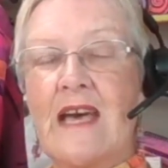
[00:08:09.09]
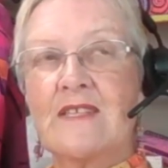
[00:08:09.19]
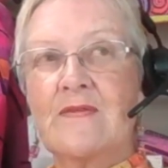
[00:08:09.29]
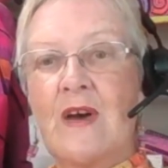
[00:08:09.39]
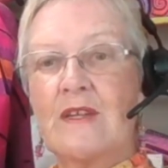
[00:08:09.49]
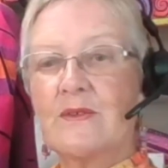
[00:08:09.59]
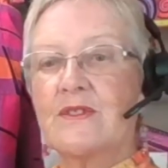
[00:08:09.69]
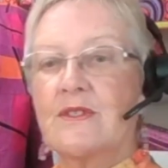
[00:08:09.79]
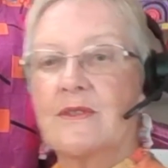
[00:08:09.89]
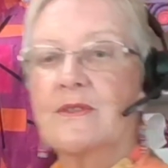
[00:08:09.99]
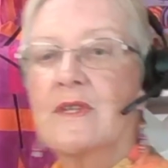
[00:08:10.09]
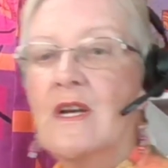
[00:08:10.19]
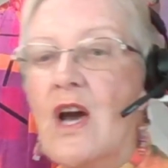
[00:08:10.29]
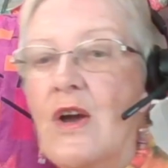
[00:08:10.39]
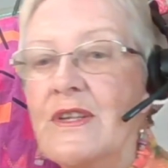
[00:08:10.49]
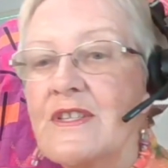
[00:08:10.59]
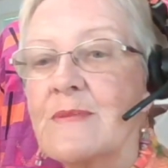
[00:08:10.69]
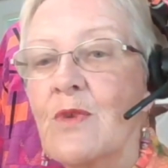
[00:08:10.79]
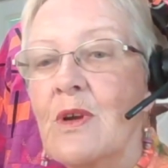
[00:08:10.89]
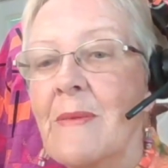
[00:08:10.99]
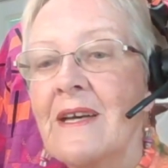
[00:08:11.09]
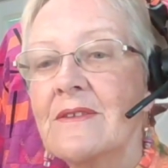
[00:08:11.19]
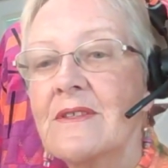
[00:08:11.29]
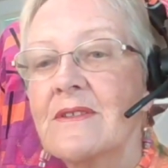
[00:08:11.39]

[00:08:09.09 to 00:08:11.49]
has vinyl too. Only a small amount.